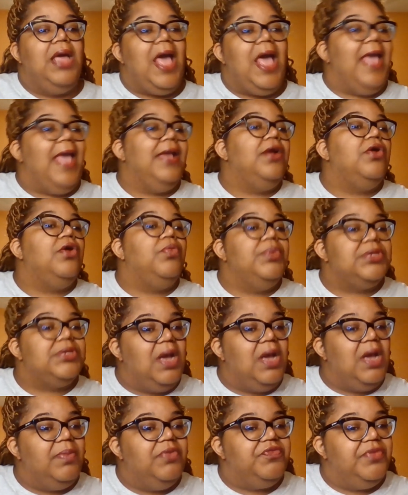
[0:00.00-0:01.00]
anger was
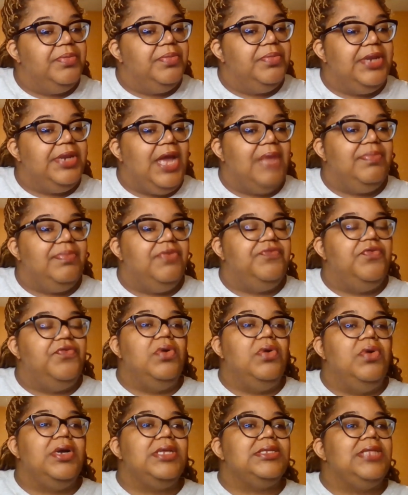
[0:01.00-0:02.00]
coming from the night
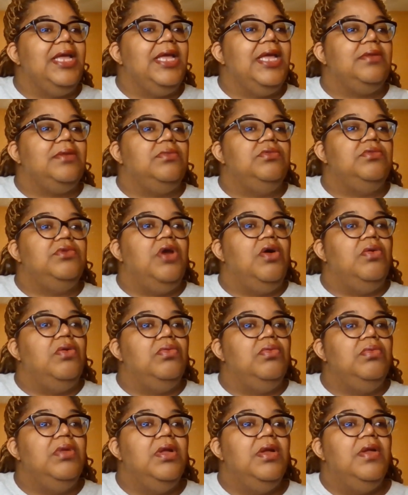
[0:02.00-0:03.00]
before, because, like, you
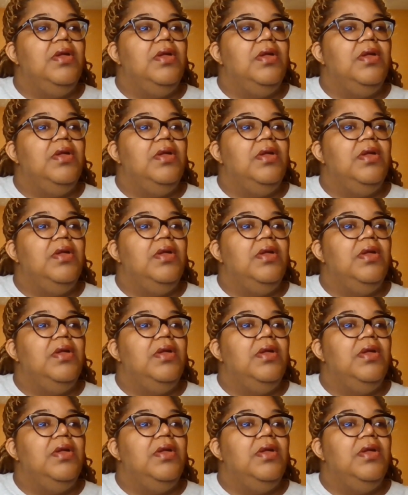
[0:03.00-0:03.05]
know,